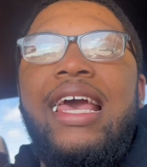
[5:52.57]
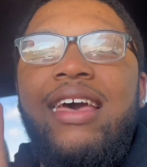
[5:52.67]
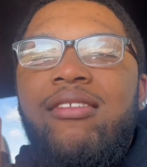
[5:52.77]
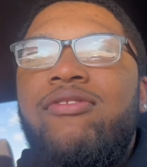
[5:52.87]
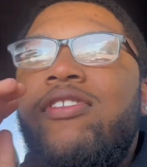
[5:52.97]

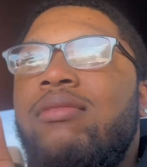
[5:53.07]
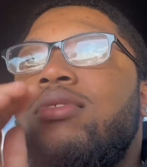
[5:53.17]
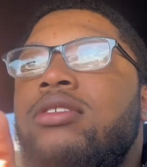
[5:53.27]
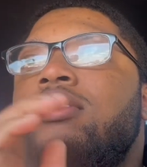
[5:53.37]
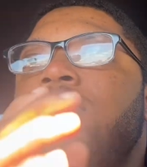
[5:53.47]
El
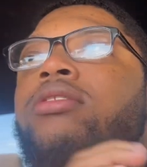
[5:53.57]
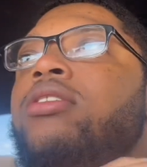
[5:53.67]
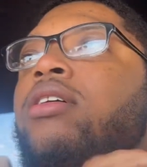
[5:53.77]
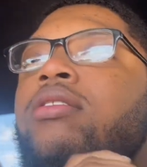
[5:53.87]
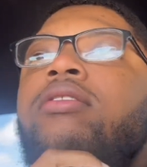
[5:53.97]
Famoso
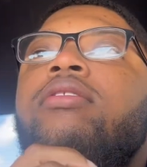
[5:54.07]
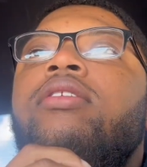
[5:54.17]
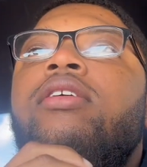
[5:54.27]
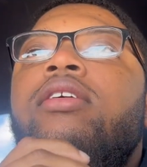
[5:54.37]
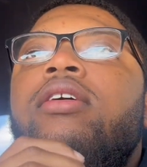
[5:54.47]
Negro,
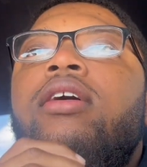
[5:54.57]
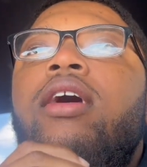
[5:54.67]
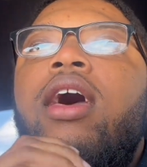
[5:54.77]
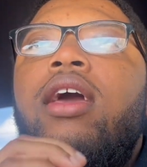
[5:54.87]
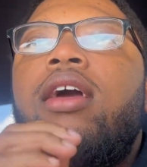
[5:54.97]

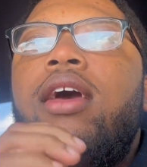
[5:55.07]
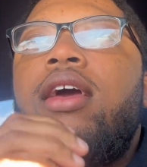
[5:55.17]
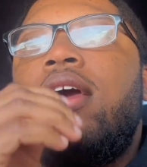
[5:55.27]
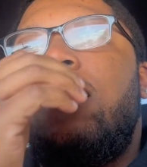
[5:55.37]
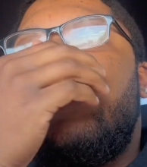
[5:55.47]
aka
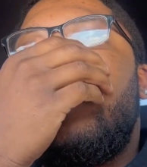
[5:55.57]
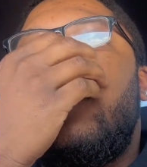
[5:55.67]
Aiden,